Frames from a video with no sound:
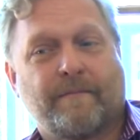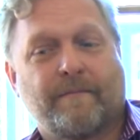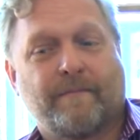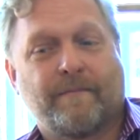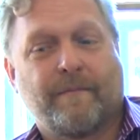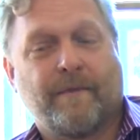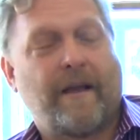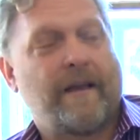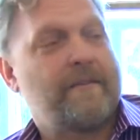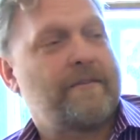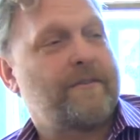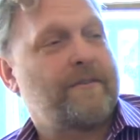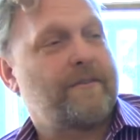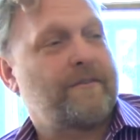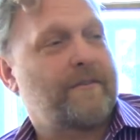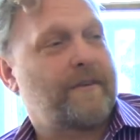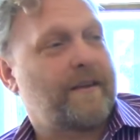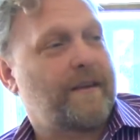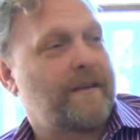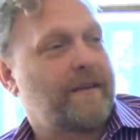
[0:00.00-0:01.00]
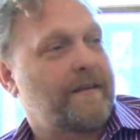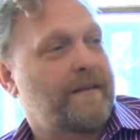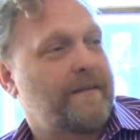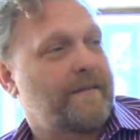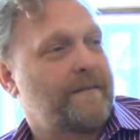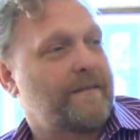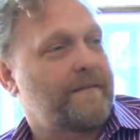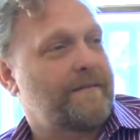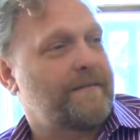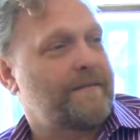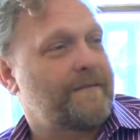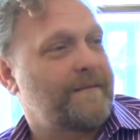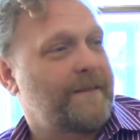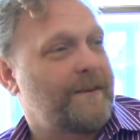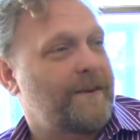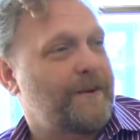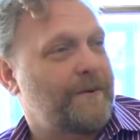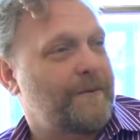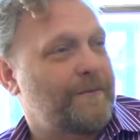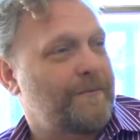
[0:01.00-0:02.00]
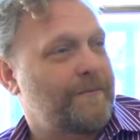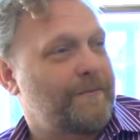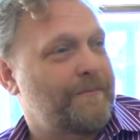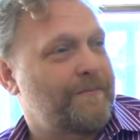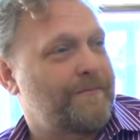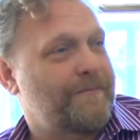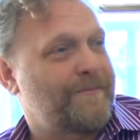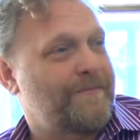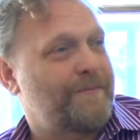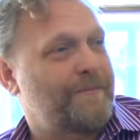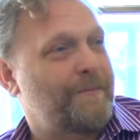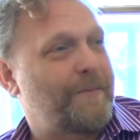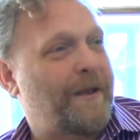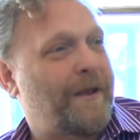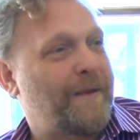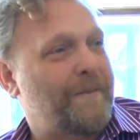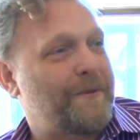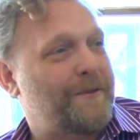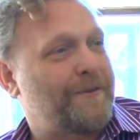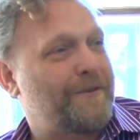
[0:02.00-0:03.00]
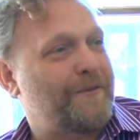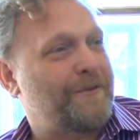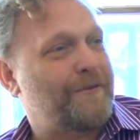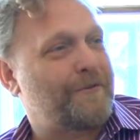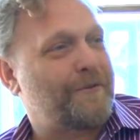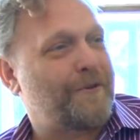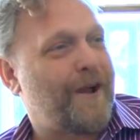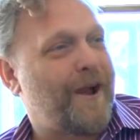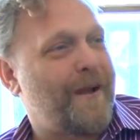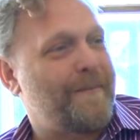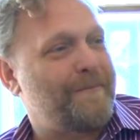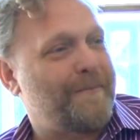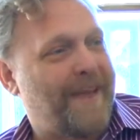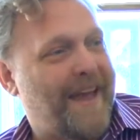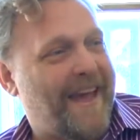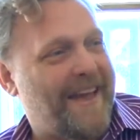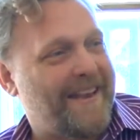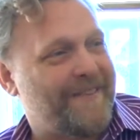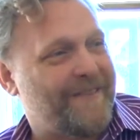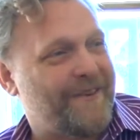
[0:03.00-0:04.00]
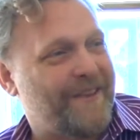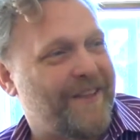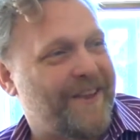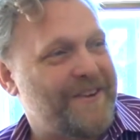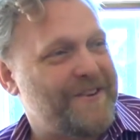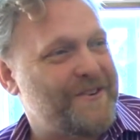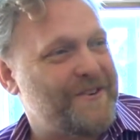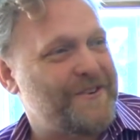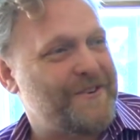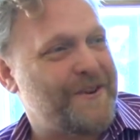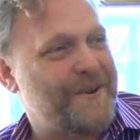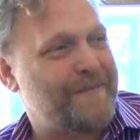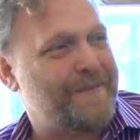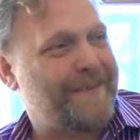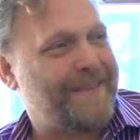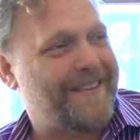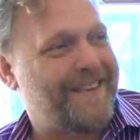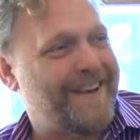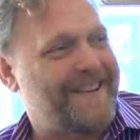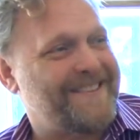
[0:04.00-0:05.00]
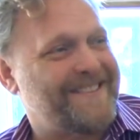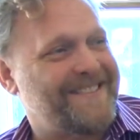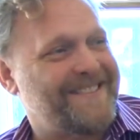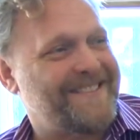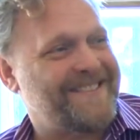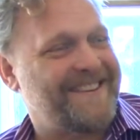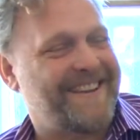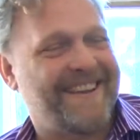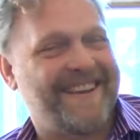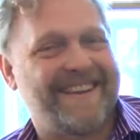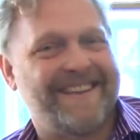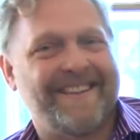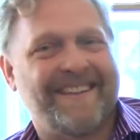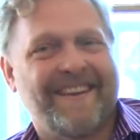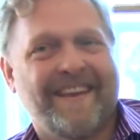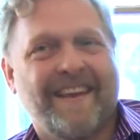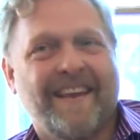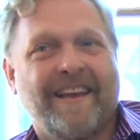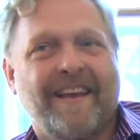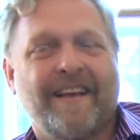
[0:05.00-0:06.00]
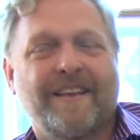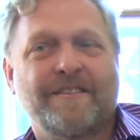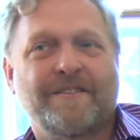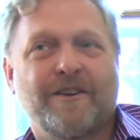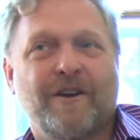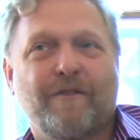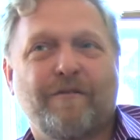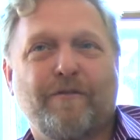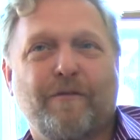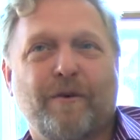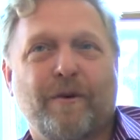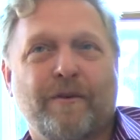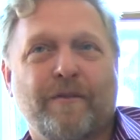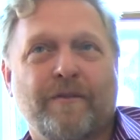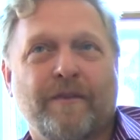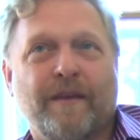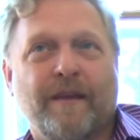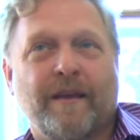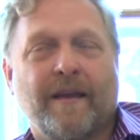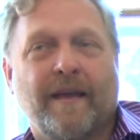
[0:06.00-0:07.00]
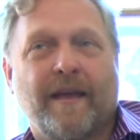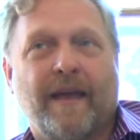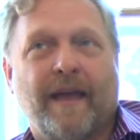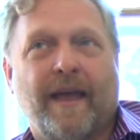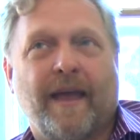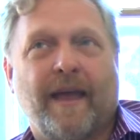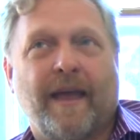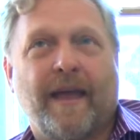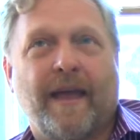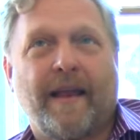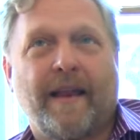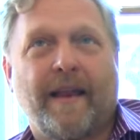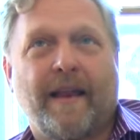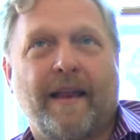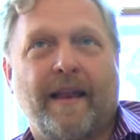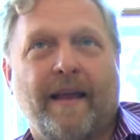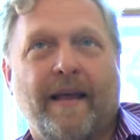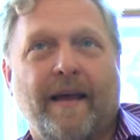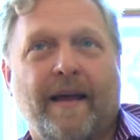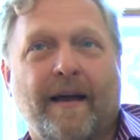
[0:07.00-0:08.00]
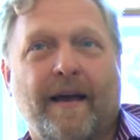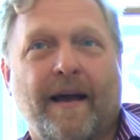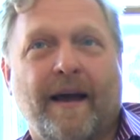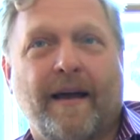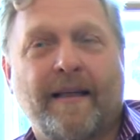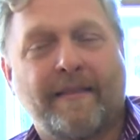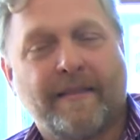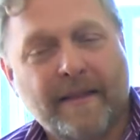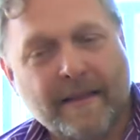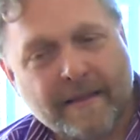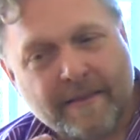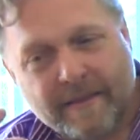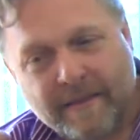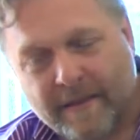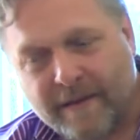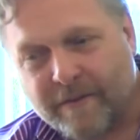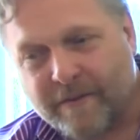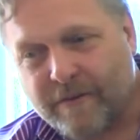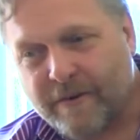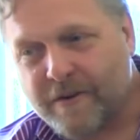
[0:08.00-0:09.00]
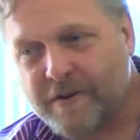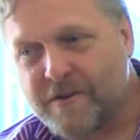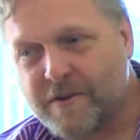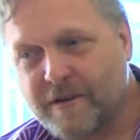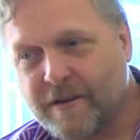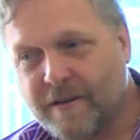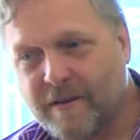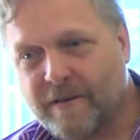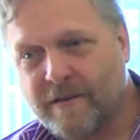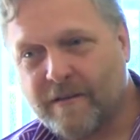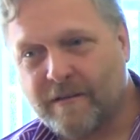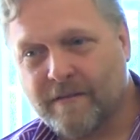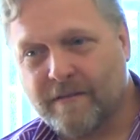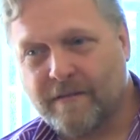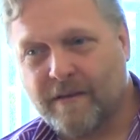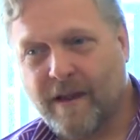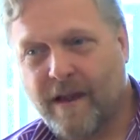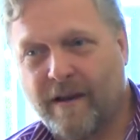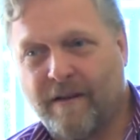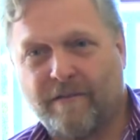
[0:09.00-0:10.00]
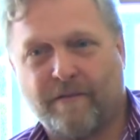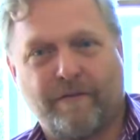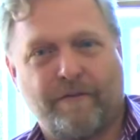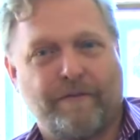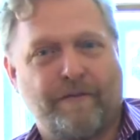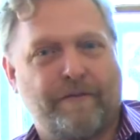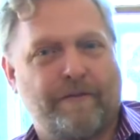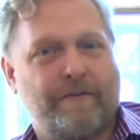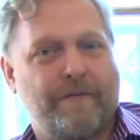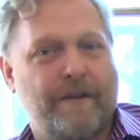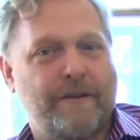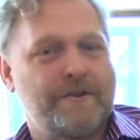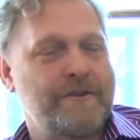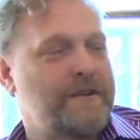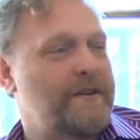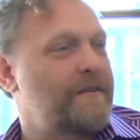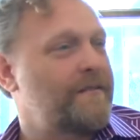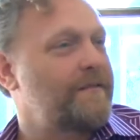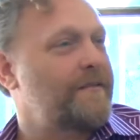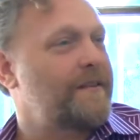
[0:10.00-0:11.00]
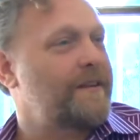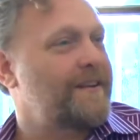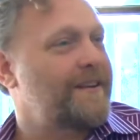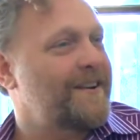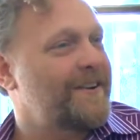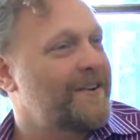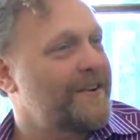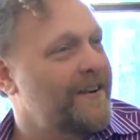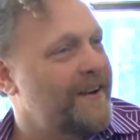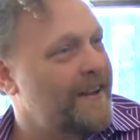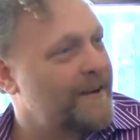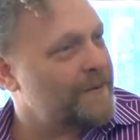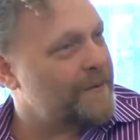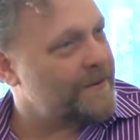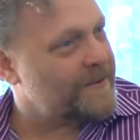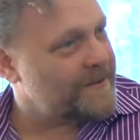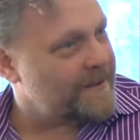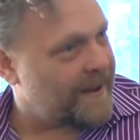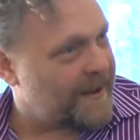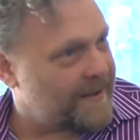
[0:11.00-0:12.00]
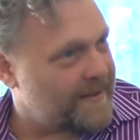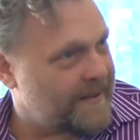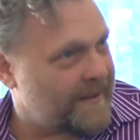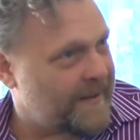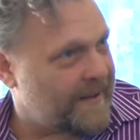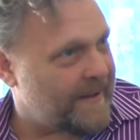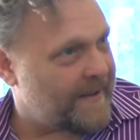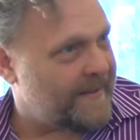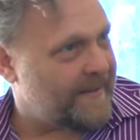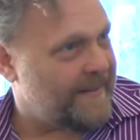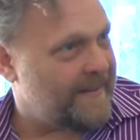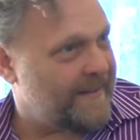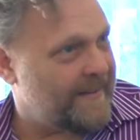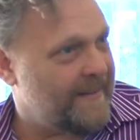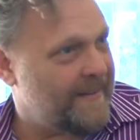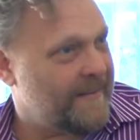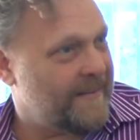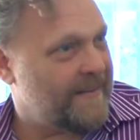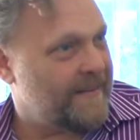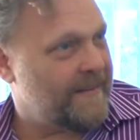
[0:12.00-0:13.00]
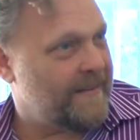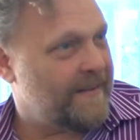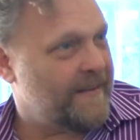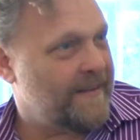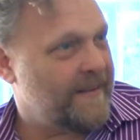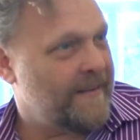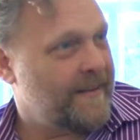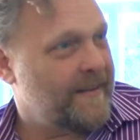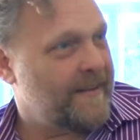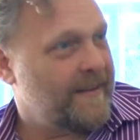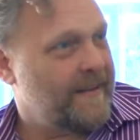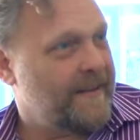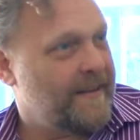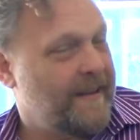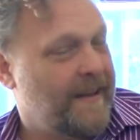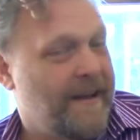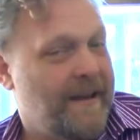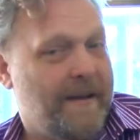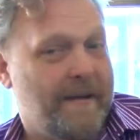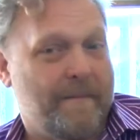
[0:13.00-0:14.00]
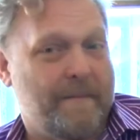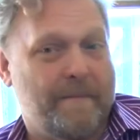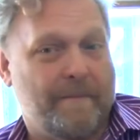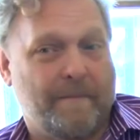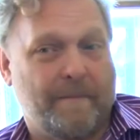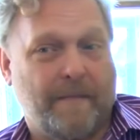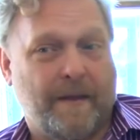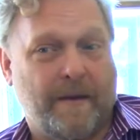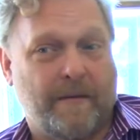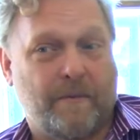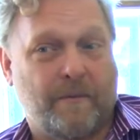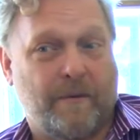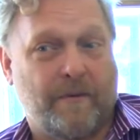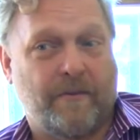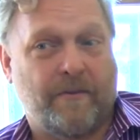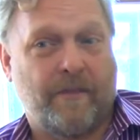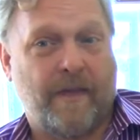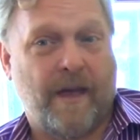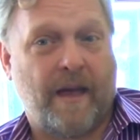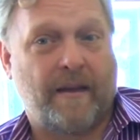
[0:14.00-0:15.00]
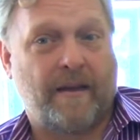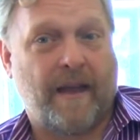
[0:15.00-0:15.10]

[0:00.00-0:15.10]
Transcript: licensing, you know, being able to describe that relationship and licensing and, and so forth. And I think the original kind of vision of the internet was not that. Um, it was that